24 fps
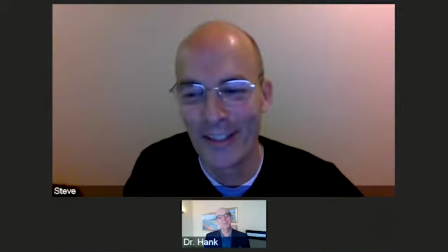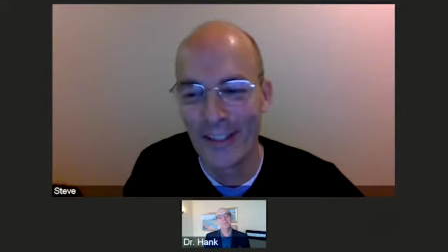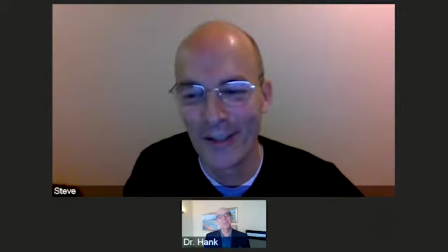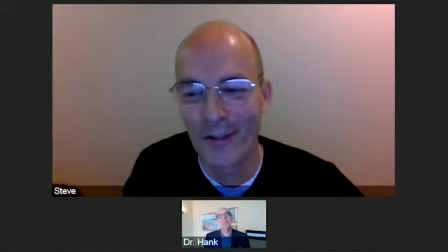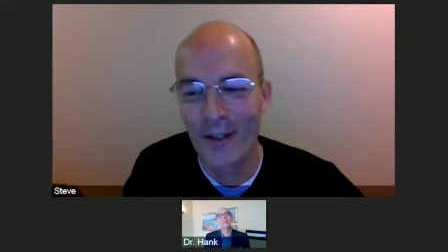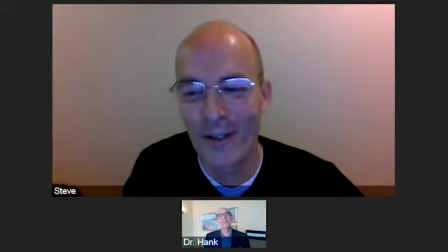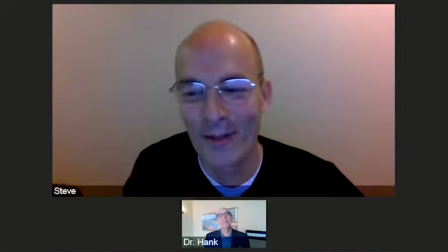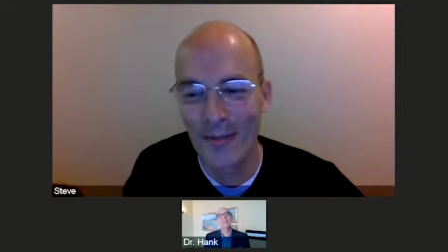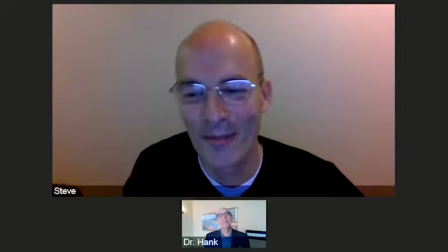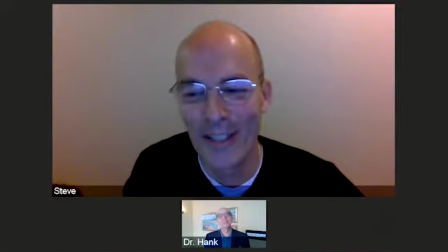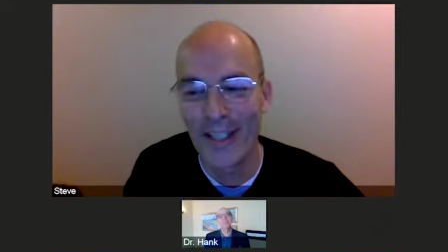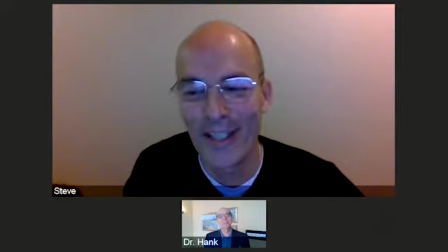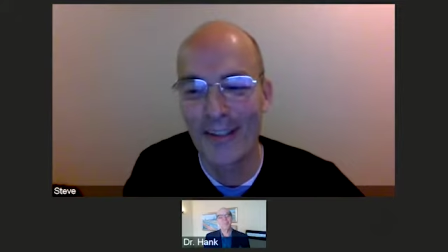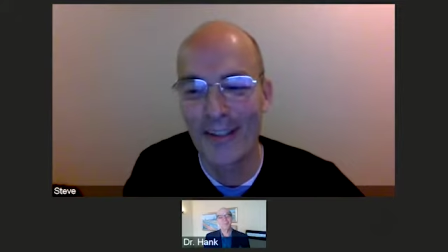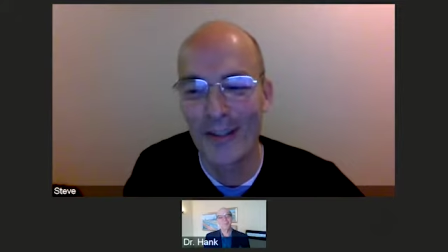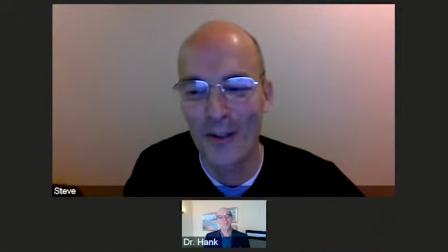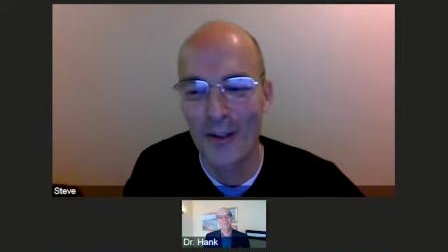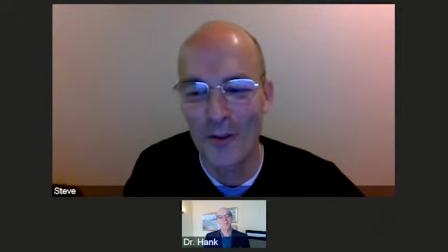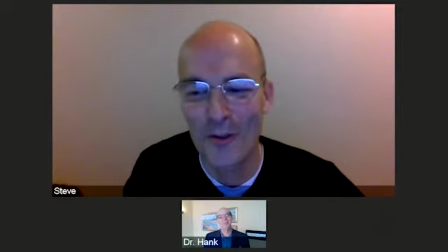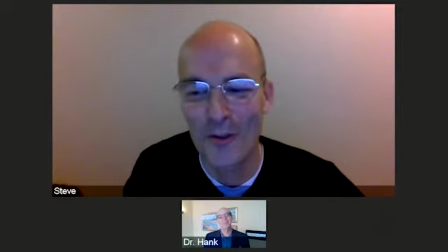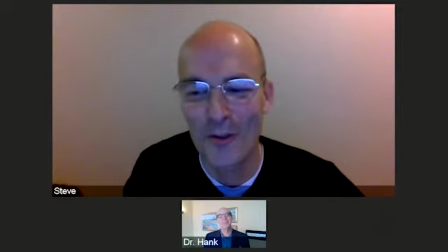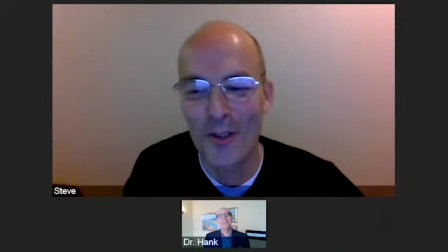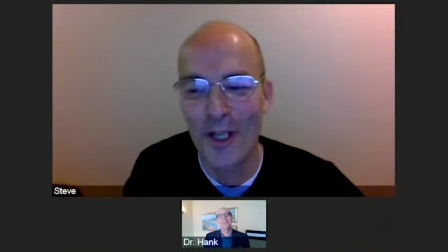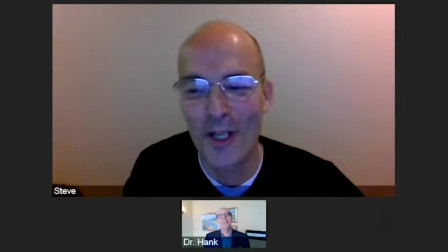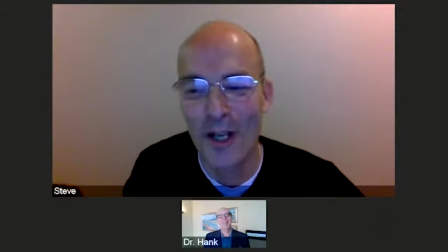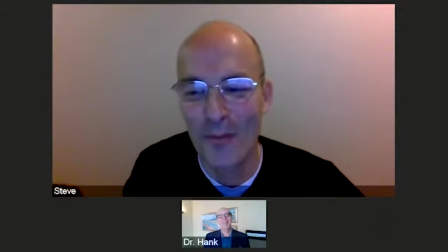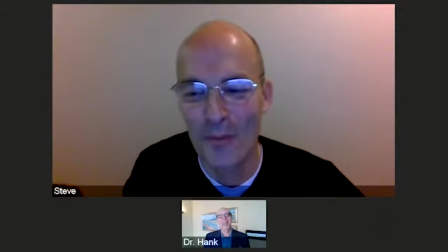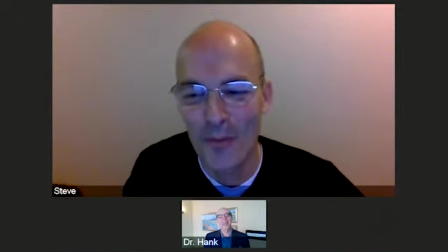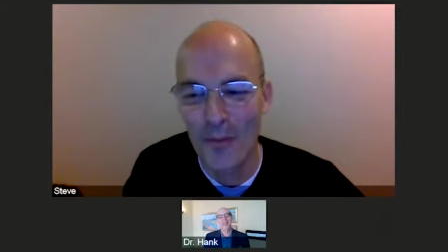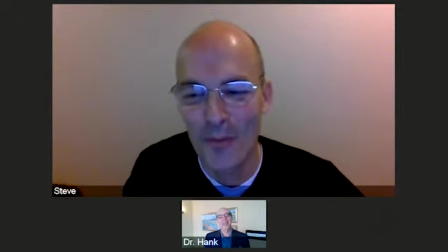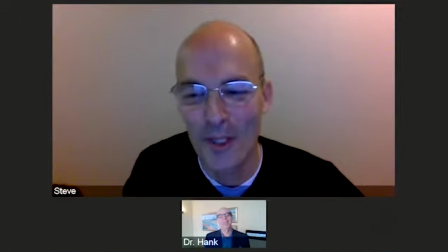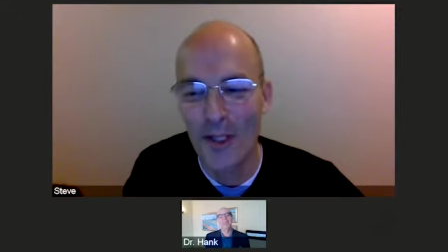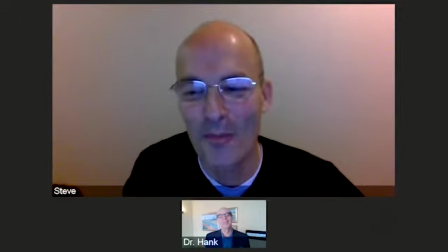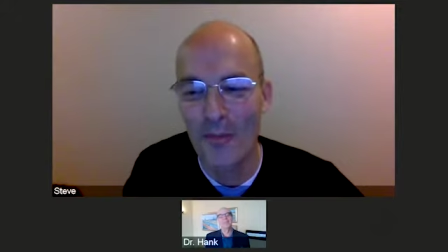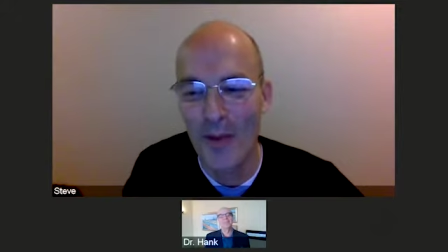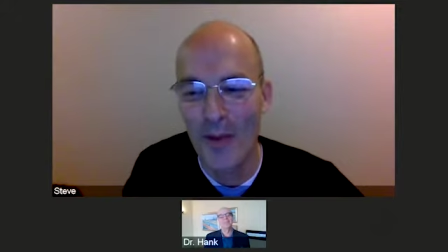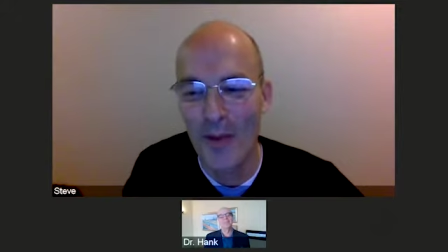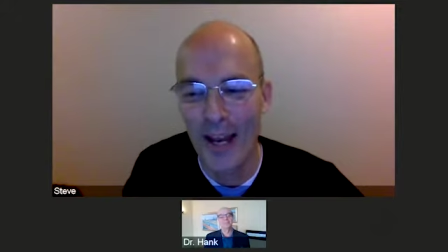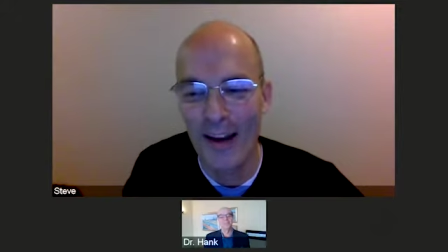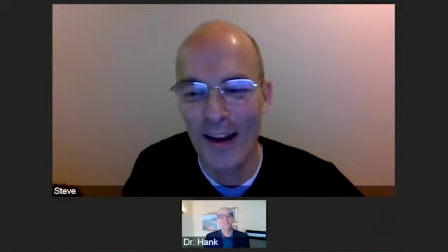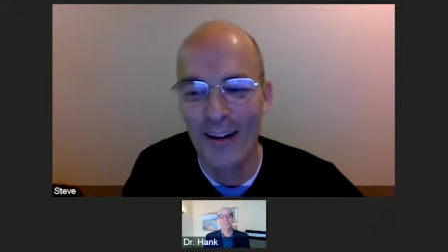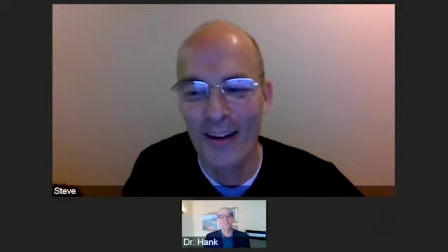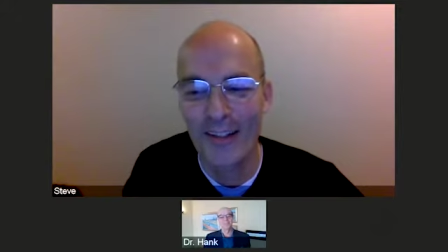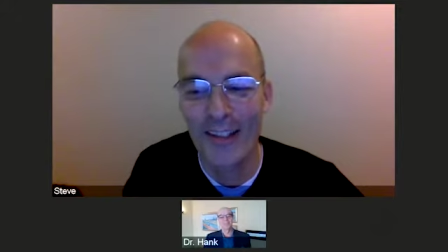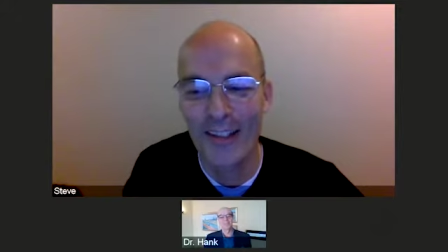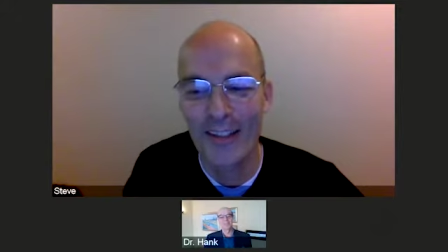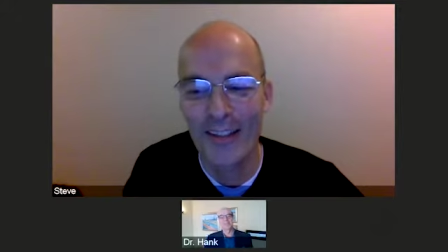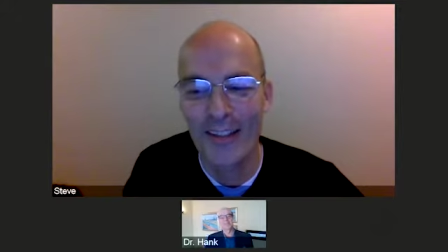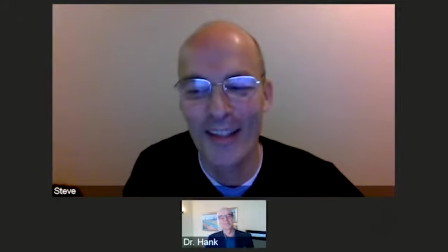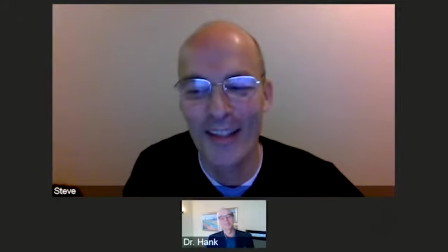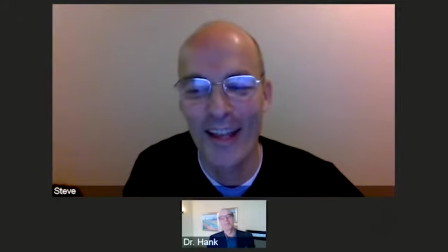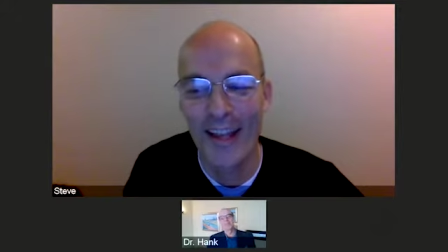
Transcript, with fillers: You know what I mean? There's something about it